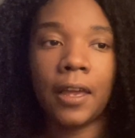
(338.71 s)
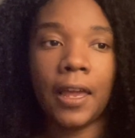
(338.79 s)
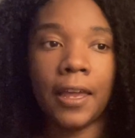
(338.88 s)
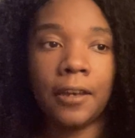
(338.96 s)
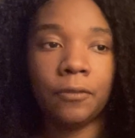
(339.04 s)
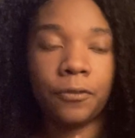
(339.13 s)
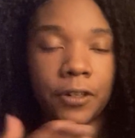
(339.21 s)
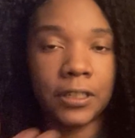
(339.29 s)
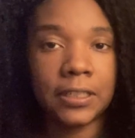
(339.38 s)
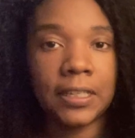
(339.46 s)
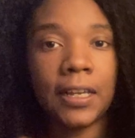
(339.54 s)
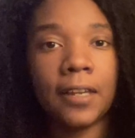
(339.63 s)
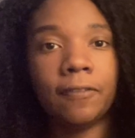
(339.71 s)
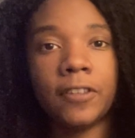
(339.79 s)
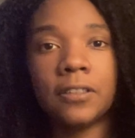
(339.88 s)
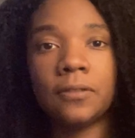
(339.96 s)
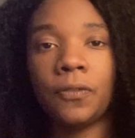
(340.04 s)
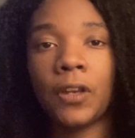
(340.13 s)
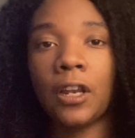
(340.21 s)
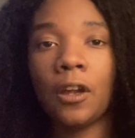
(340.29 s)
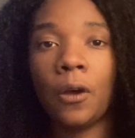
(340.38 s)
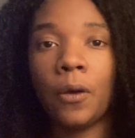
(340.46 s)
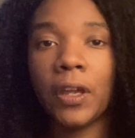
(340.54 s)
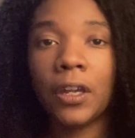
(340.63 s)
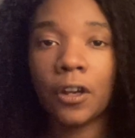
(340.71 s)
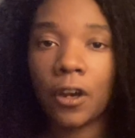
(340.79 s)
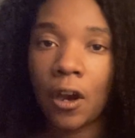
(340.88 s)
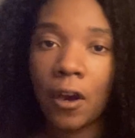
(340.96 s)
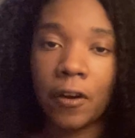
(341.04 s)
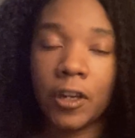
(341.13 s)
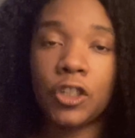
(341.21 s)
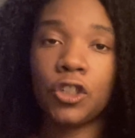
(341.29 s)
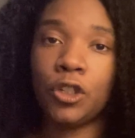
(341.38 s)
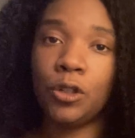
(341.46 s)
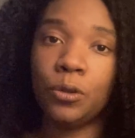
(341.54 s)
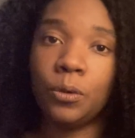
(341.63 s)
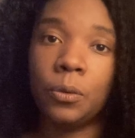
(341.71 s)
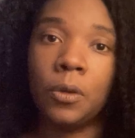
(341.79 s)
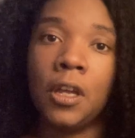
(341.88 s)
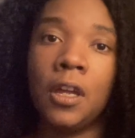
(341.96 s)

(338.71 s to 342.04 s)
and for the sake of this video, encourage you